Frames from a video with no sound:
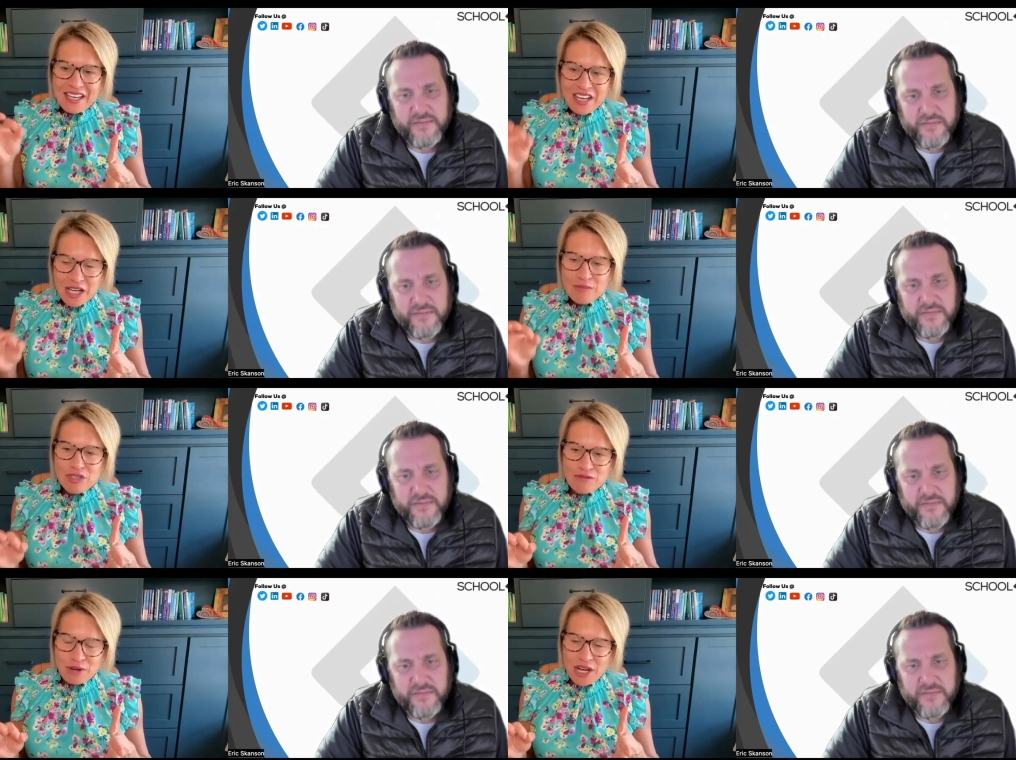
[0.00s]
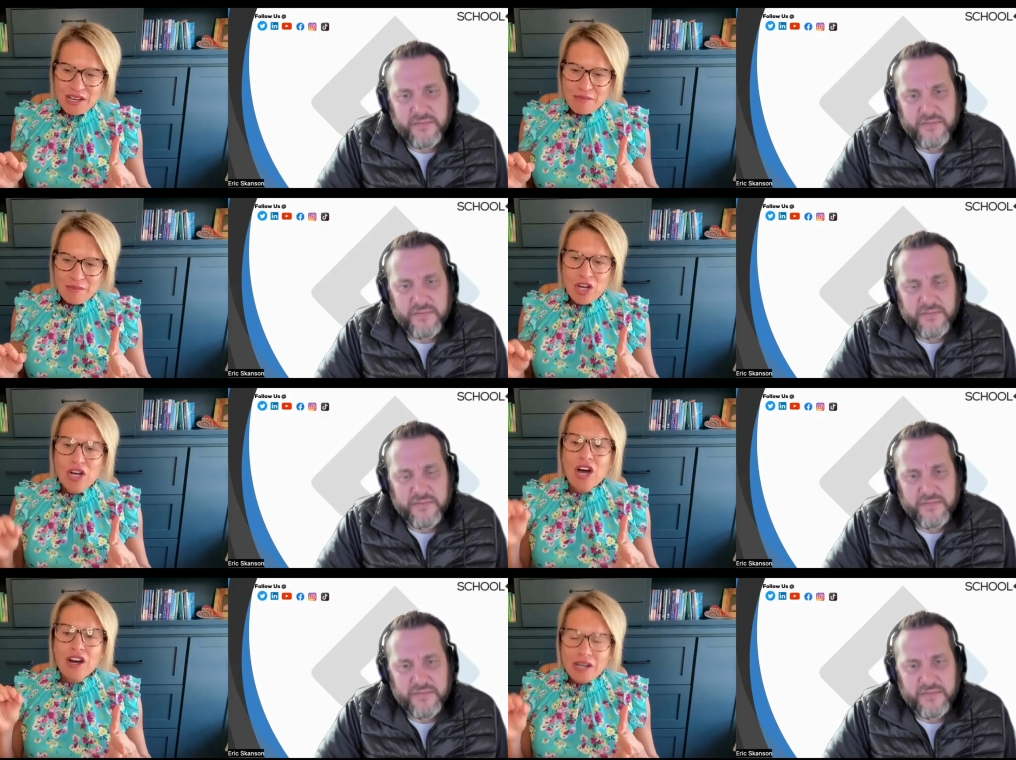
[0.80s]
Speaker 1: comes from
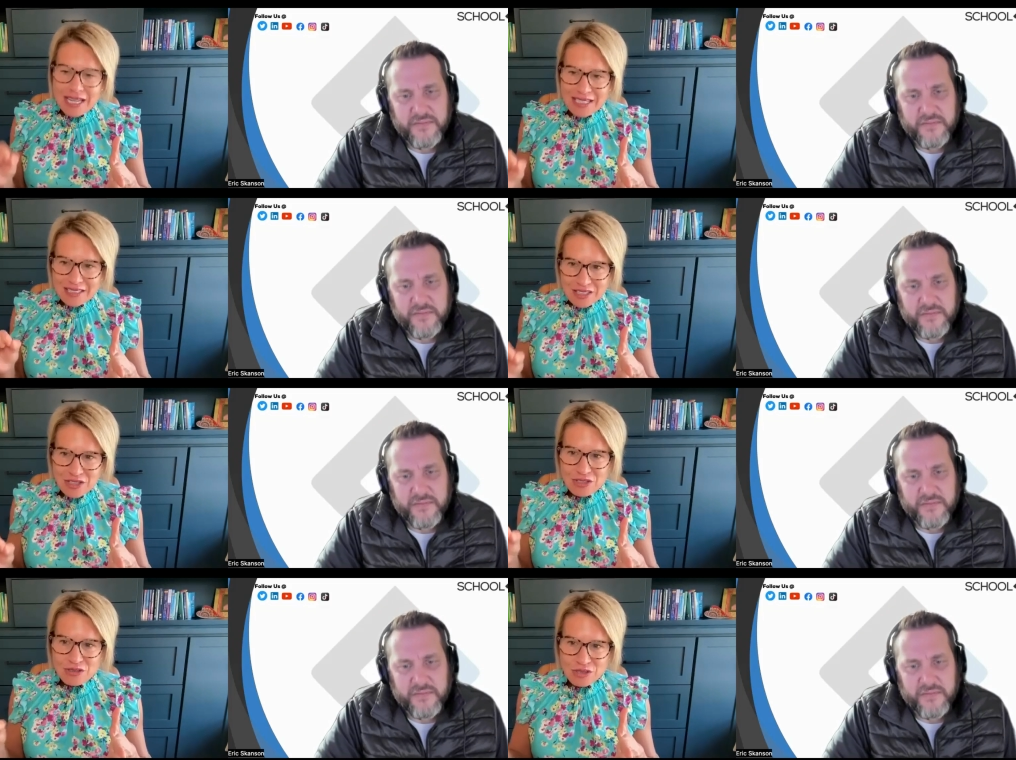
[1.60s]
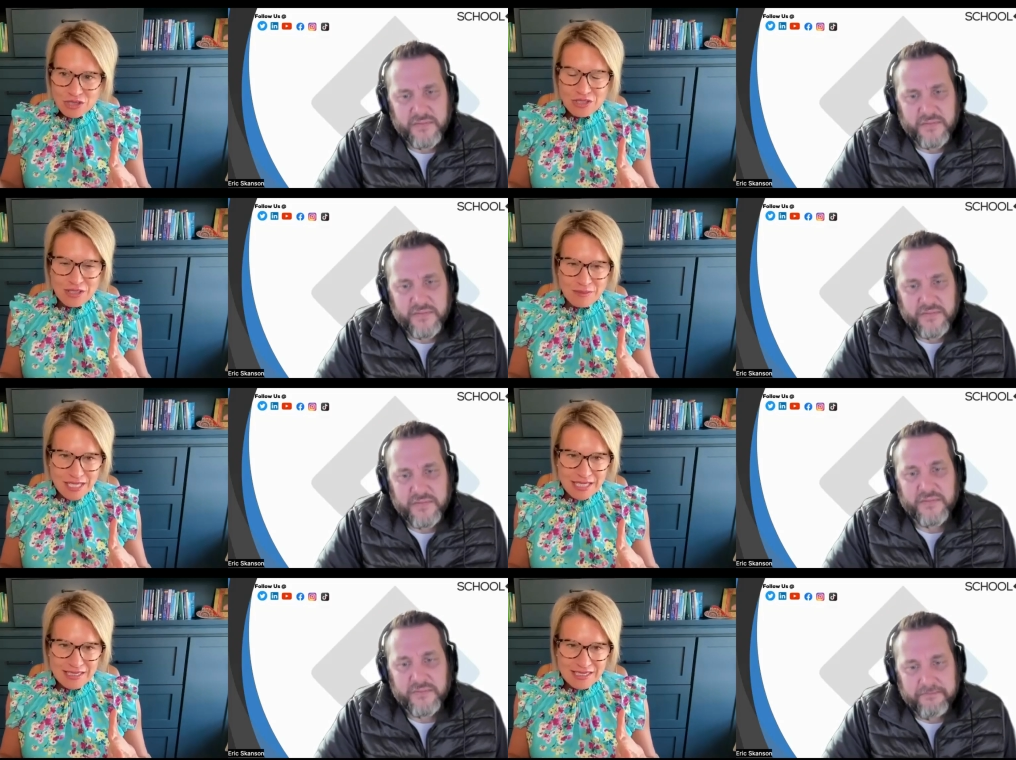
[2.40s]
our external
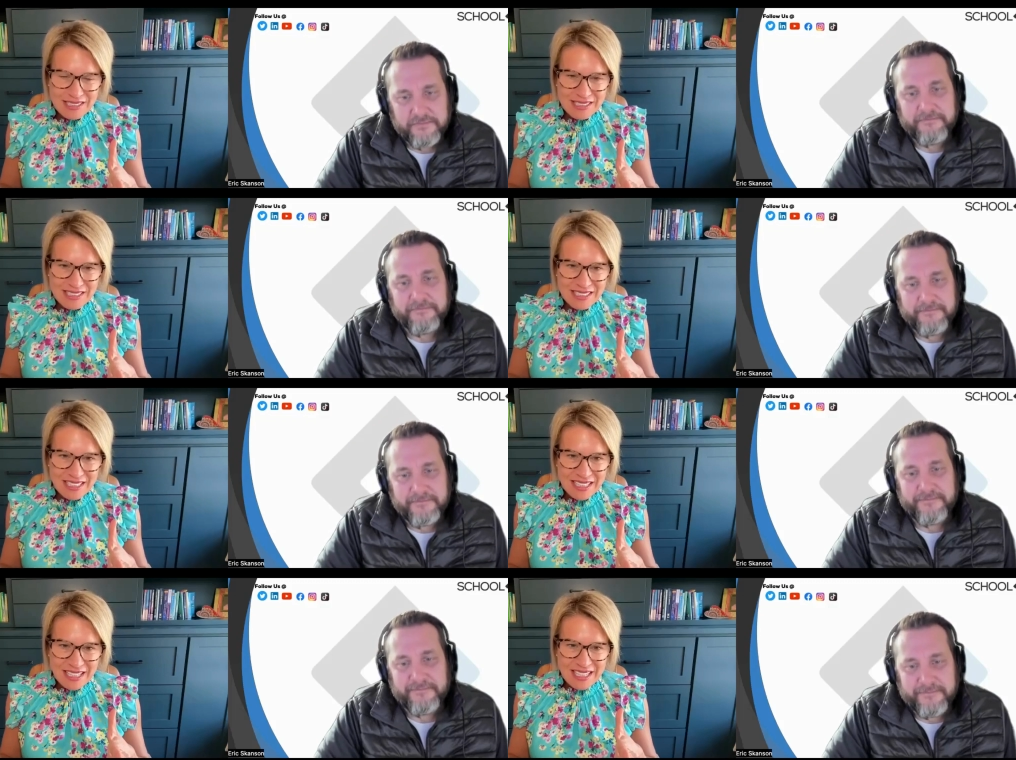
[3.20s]
circumstances. Mm.